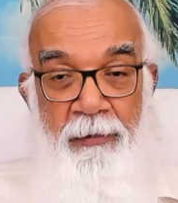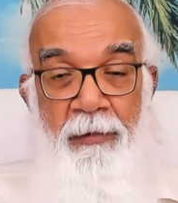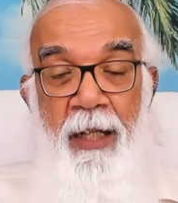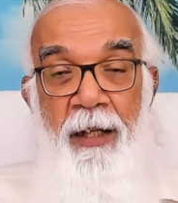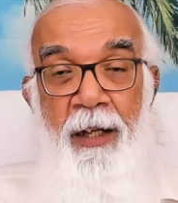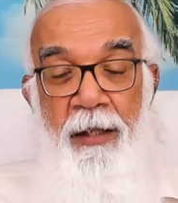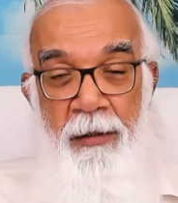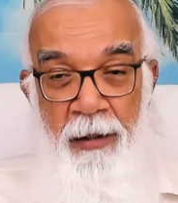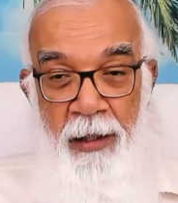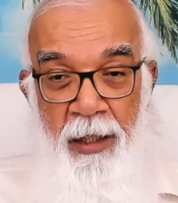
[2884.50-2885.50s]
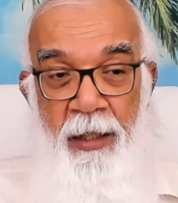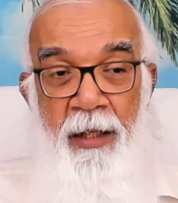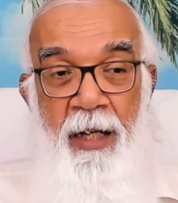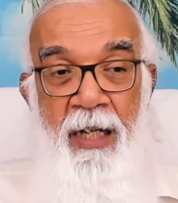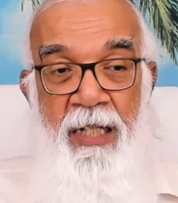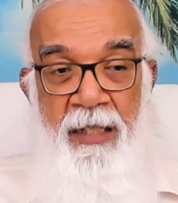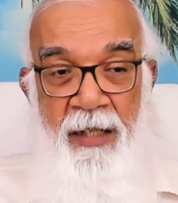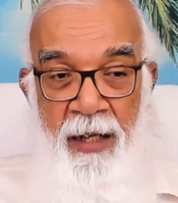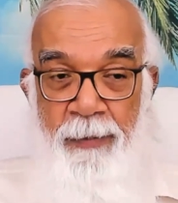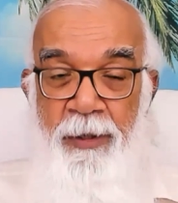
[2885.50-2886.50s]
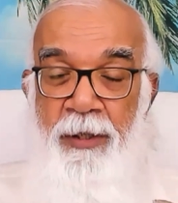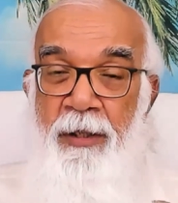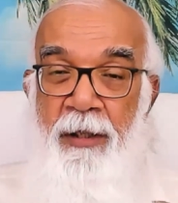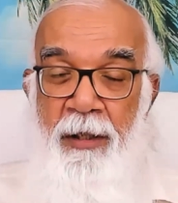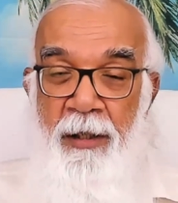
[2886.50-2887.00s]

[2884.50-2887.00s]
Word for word: when intellect accepts